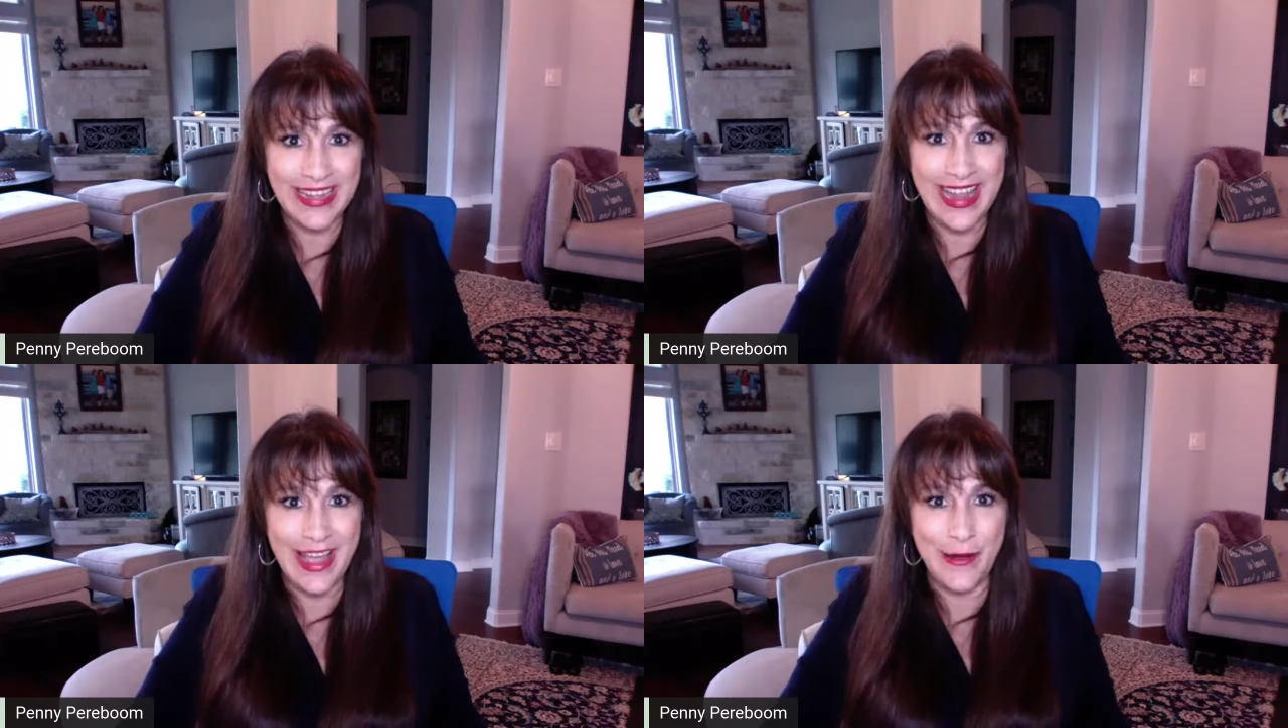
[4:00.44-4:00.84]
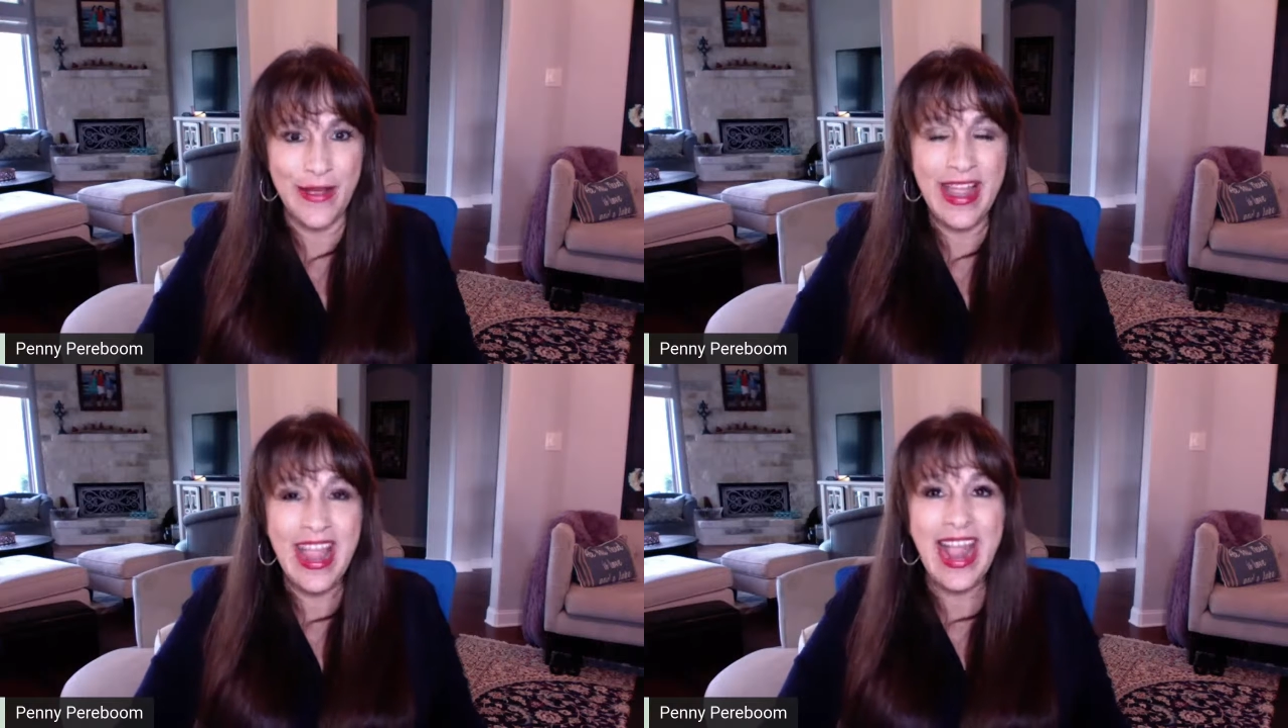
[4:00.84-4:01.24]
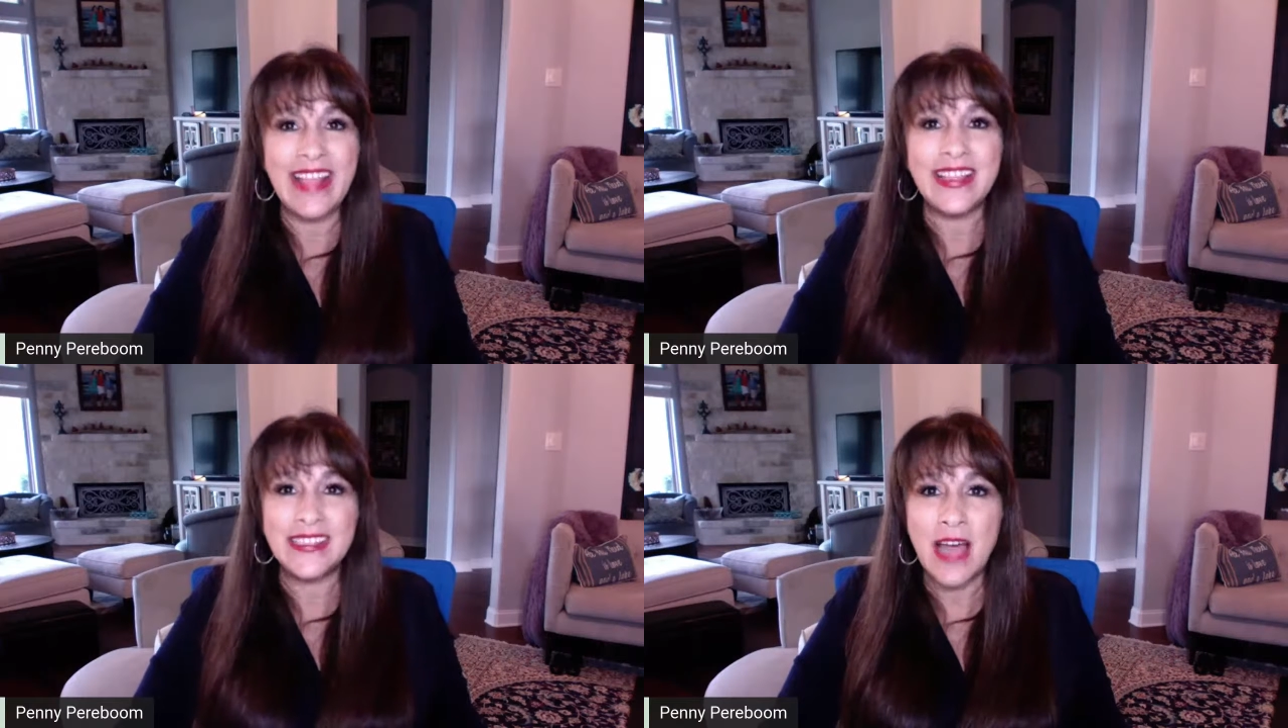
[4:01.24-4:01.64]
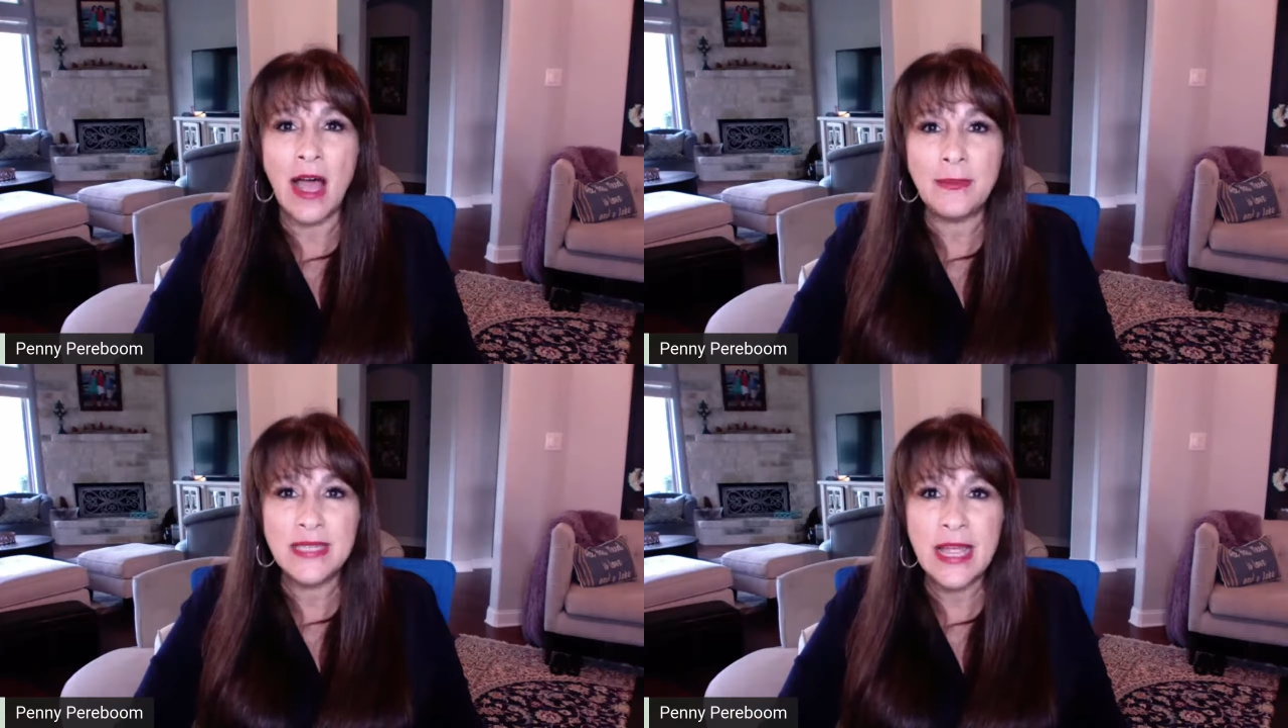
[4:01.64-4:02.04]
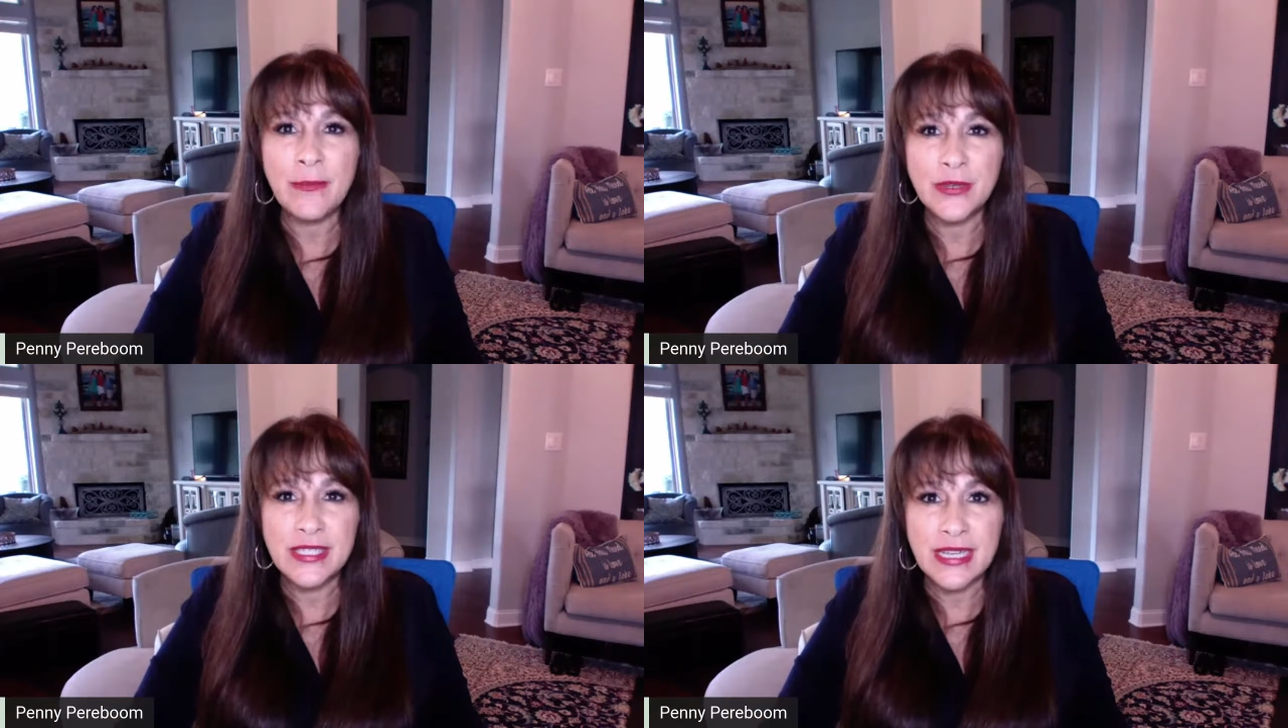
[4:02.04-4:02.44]
now, and the top
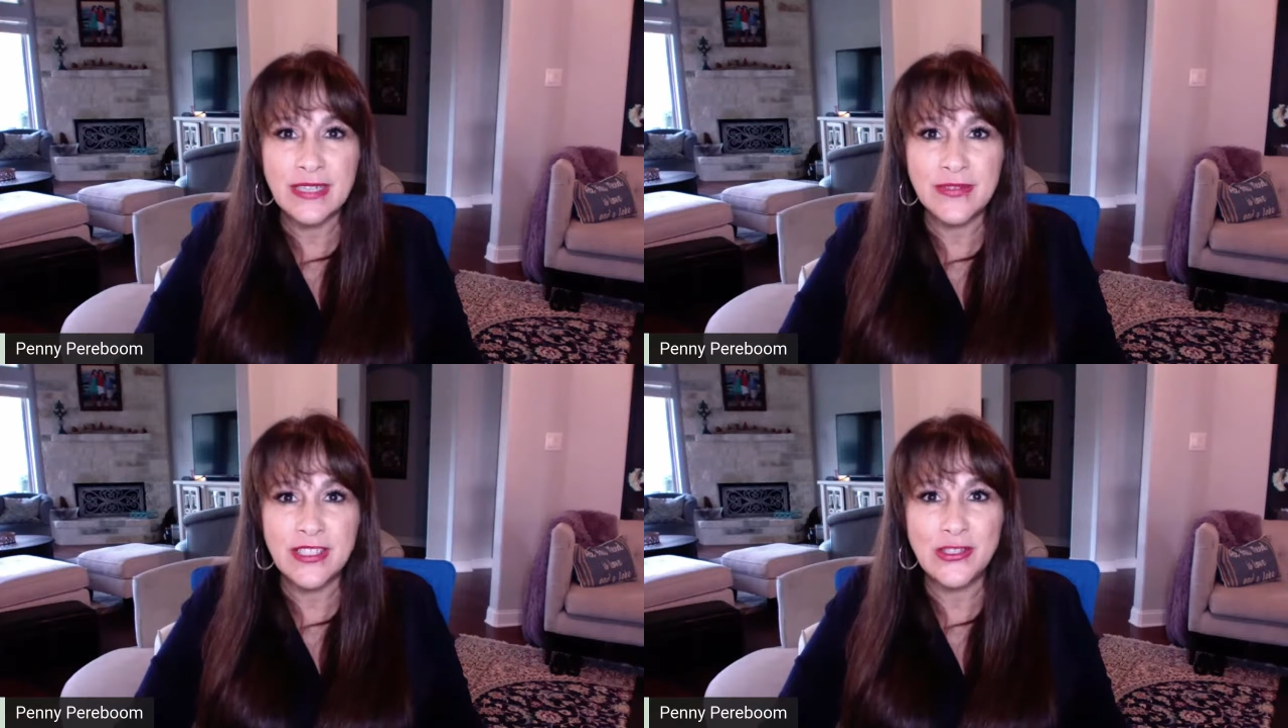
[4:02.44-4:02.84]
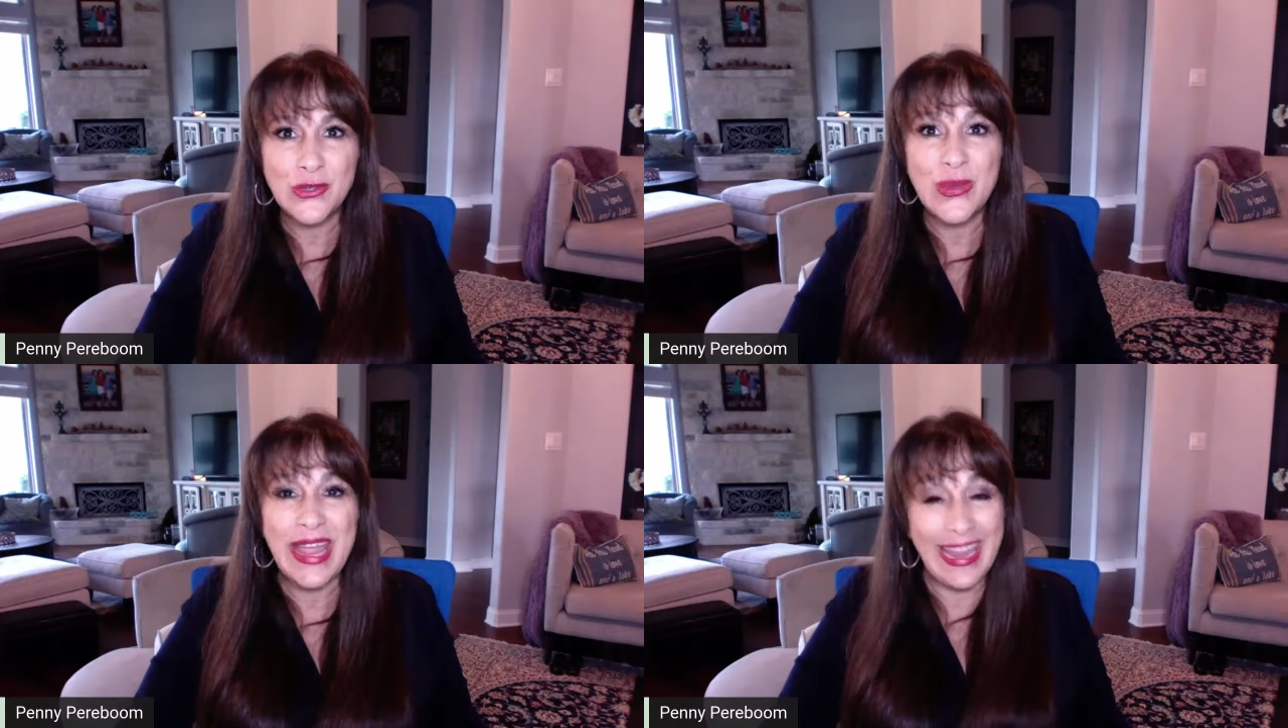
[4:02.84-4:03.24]
10% of us do